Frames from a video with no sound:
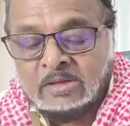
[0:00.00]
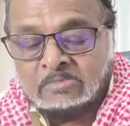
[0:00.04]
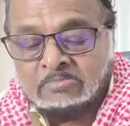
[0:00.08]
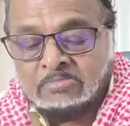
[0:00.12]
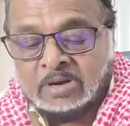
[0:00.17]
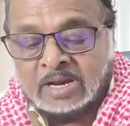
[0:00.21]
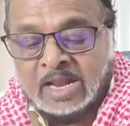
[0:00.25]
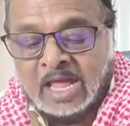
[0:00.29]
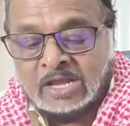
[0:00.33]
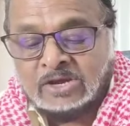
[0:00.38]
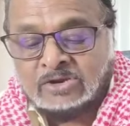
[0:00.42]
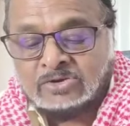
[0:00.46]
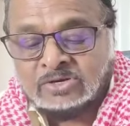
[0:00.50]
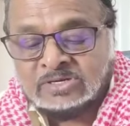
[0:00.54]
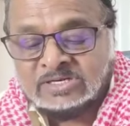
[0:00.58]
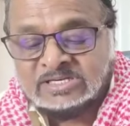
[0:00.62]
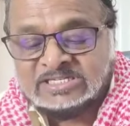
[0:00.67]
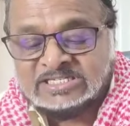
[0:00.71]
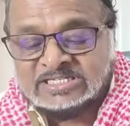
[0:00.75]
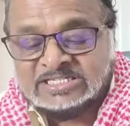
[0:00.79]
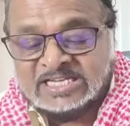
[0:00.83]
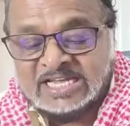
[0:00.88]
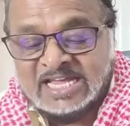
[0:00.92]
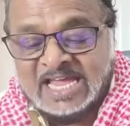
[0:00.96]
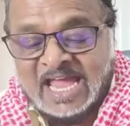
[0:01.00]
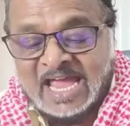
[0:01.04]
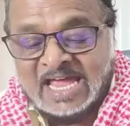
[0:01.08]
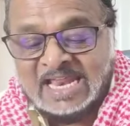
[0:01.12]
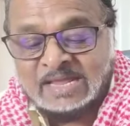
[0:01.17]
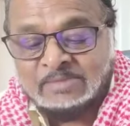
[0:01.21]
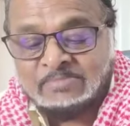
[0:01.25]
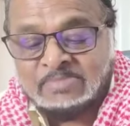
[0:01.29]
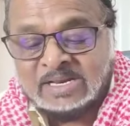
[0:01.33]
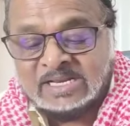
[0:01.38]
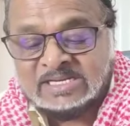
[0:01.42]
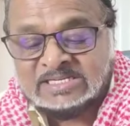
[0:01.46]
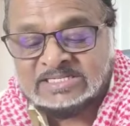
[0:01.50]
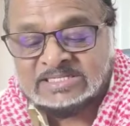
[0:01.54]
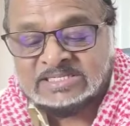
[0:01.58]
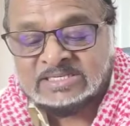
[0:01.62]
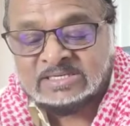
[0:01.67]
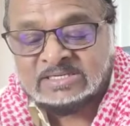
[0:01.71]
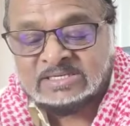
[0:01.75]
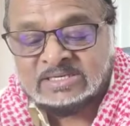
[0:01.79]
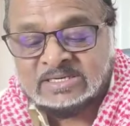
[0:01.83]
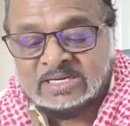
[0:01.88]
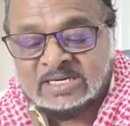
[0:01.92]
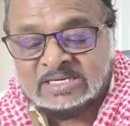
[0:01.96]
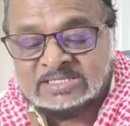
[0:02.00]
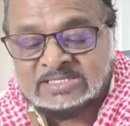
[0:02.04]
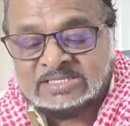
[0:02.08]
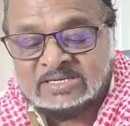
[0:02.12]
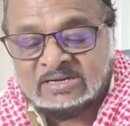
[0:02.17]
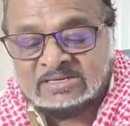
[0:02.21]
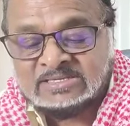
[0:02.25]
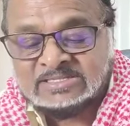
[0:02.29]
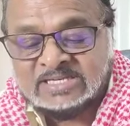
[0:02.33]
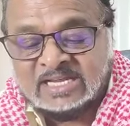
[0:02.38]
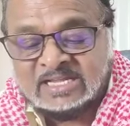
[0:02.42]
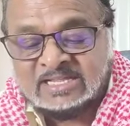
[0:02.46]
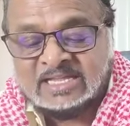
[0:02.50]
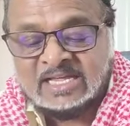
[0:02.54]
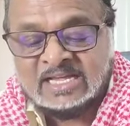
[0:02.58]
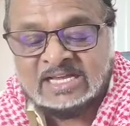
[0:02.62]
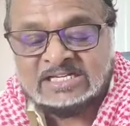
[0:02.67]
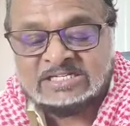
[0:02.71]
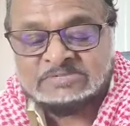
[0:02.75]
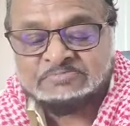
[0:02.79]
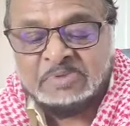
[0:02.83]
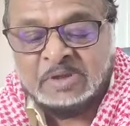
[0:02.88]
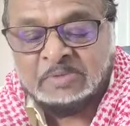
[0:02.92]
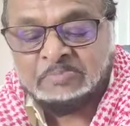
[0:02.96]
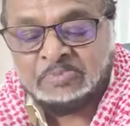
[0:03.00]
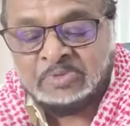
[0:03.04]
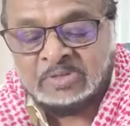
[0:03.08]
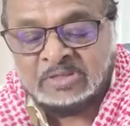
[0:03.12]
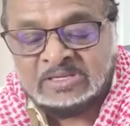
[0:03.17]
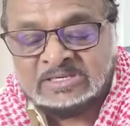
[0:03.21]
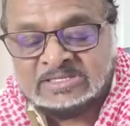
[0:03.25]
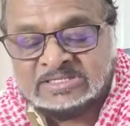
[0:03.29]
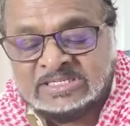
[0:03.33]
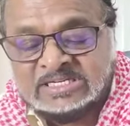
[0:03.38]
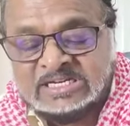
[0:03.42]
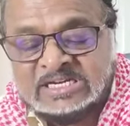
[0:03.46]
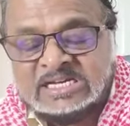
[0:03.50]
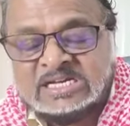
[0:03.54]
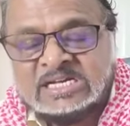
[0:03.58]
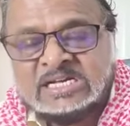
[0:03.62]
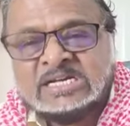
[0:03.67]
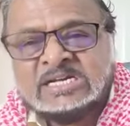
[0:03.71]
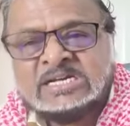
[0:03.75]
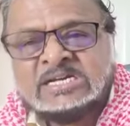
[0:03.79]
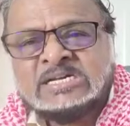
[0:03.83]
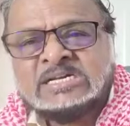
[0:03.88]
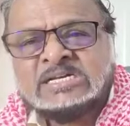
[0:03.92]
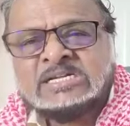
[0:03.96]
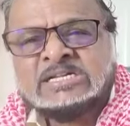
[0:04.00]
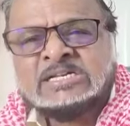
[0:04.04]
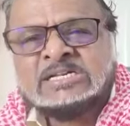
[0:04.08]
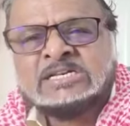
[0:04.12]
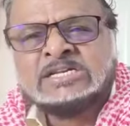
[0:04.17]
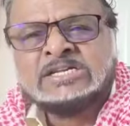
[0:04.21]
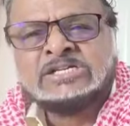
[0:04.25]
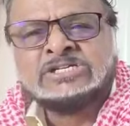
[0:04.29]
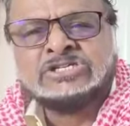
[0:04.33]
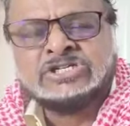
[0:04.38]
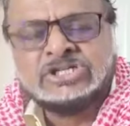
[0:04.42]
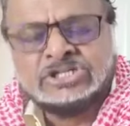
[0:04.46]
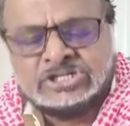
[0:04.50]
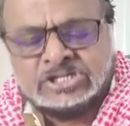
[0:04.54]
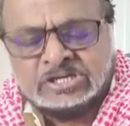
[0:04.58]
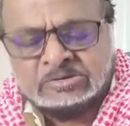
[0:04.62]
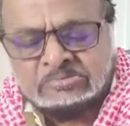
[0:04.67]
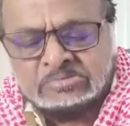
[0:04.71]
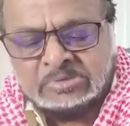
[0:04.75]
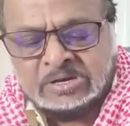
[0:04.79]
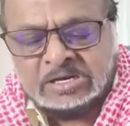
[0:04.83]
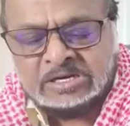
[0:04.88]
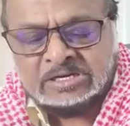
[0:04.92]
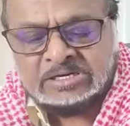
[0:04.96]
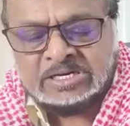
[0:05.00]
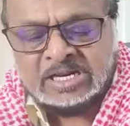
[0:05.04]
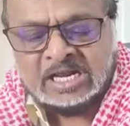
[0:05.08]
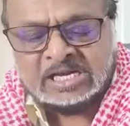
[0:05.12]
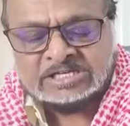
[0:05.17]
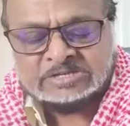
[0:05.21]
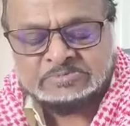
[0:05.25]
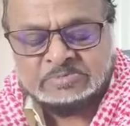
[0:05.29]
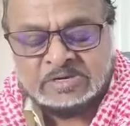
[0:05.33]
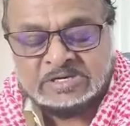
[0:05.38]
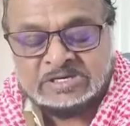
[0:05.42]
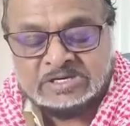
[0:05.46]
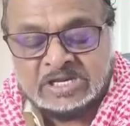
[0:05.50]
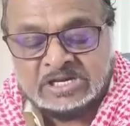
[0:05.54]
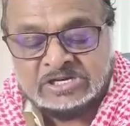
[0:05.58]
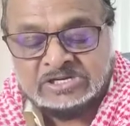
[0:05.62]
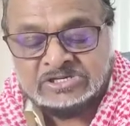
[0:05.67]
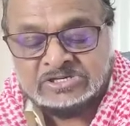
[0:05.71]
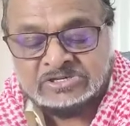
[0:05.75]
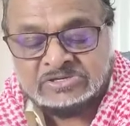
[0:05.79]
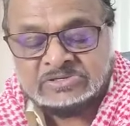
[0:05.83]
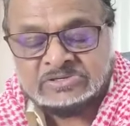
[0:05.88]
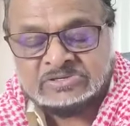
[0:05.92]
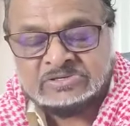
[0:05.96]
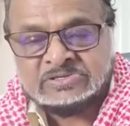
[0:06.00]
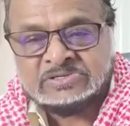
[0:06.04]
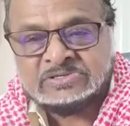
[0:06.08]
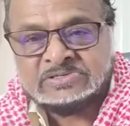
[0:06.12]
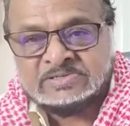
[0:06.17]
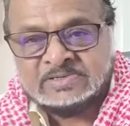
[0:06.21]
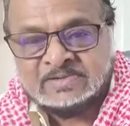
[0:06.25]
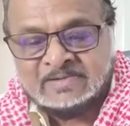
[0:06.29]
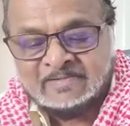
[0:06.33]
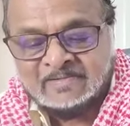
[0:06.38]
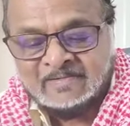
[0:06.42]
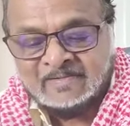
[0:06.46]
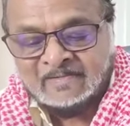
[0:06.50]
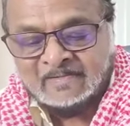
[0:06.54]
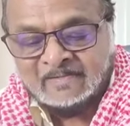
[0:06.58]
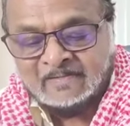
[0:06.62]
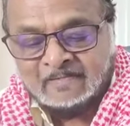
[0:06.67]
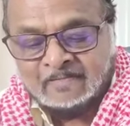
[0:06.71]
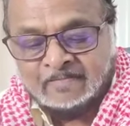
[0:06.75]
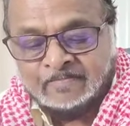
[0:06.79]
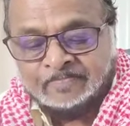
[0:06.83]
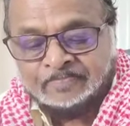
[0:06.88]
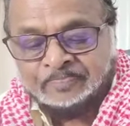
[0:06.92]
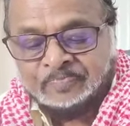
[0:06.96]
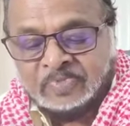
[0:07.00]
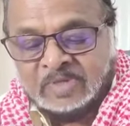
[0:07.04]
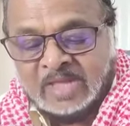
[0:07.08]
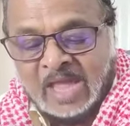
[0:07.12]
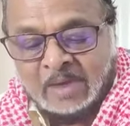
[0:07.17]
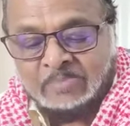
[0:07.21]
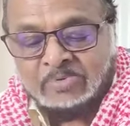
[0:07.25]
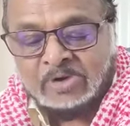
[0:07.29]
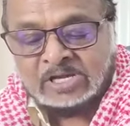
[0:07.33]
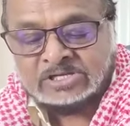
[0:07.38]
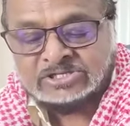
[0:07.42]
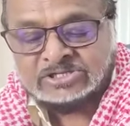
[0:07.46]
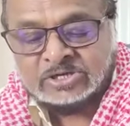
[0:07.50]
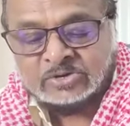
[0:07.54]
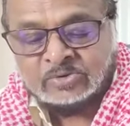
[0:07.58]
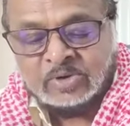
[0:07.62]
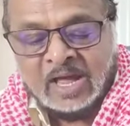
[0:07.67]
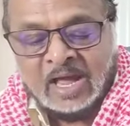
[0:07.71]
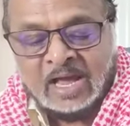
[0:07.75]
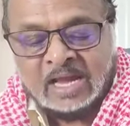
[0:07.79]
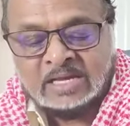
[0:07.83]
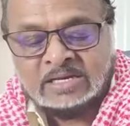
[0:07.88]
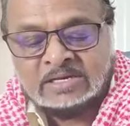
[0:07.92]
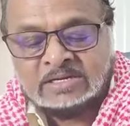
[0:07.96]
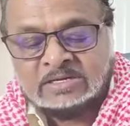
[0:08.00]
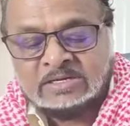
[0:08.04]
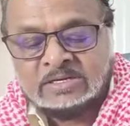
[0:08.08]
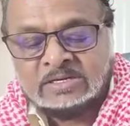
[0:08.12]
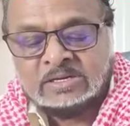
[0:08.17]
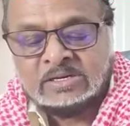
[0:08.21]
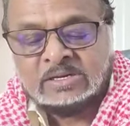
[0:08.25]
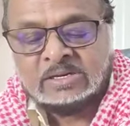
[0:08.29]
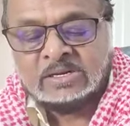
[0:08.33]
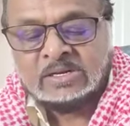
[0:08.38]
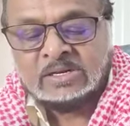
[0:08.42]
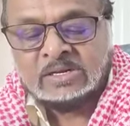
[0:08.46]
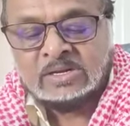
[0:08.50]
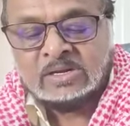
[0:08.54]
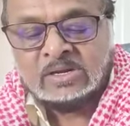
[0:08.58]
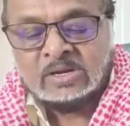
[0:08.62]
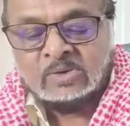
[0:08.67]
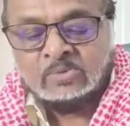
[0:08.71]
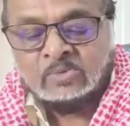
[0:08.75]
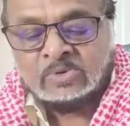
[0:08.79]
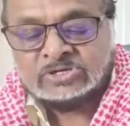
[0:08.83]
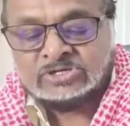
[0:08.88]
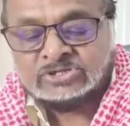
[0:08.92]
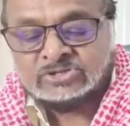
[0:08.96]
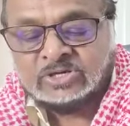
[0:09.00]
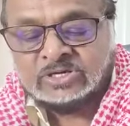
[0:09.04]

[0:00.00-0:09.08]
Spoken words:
But I couldn't see any minister to discuss these people's legitimate expectations. Kamraj Narayan was